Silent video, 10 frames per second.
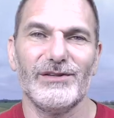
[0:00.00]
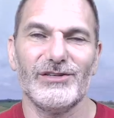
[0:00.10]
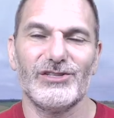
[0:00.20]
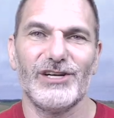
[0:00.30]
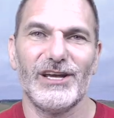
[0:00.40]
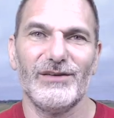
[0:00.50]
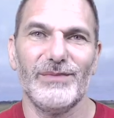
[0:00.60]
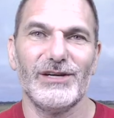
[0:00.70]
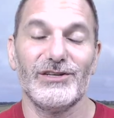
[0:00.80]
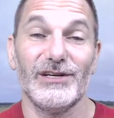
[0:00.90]
to this channel,
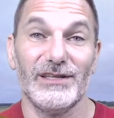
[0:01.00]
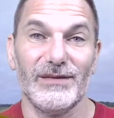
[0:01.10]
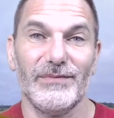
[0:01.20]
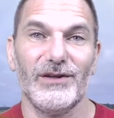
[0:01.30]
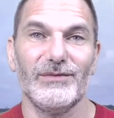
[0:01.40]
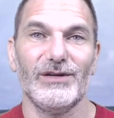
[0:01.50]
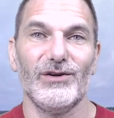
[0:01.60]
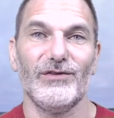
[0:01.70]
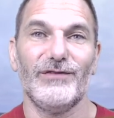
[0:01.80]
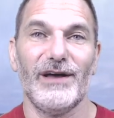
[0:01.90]
make sure you hit the bell to be
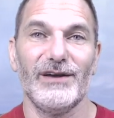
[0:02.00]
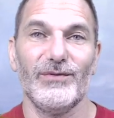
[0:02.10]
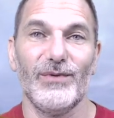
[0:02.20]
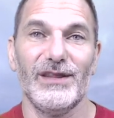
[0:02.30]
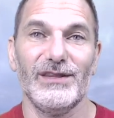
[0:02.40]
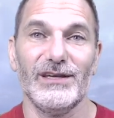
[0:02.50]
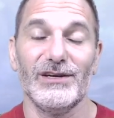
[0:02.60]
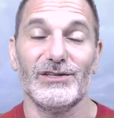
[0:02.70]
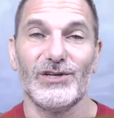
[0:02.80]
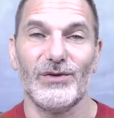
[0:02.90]
notified when the
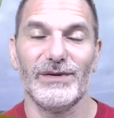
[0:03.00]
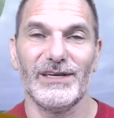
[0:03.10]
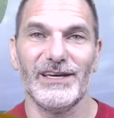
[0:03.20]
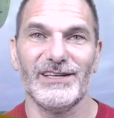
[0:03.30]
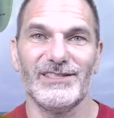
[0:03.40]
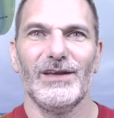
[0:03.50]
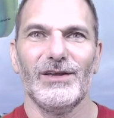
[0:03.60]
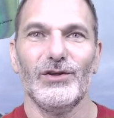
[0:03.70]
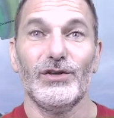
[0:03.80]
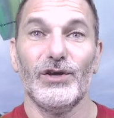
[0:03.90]
show begins.
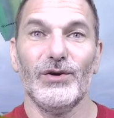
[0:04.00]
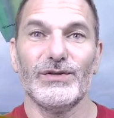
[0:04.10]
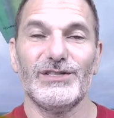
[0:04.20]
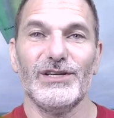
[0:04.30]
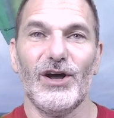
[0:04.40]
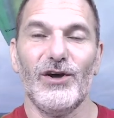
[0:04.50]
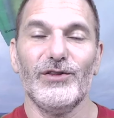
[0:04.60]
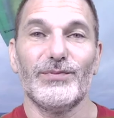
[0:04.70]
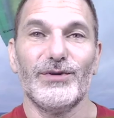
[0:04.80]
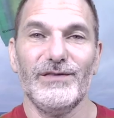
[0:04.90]
You can go and see all
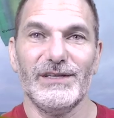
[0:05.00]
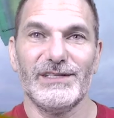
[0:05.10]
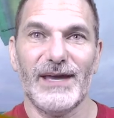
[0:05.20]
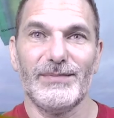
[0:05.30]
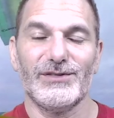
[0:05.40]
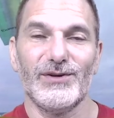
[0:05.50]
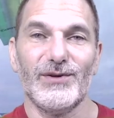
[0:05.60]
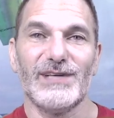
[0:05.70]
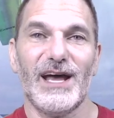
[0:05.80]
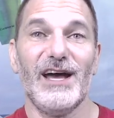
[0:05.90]
the previous
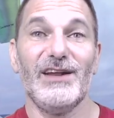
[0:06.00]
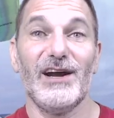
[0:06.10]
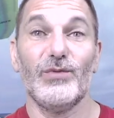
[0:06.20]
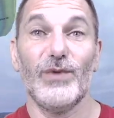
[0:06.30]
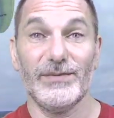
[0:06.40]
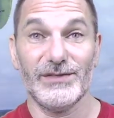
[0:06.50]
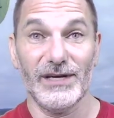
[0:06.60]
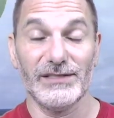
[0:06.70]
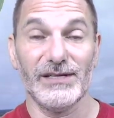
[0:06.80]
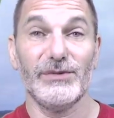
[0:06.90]
episodes on our website,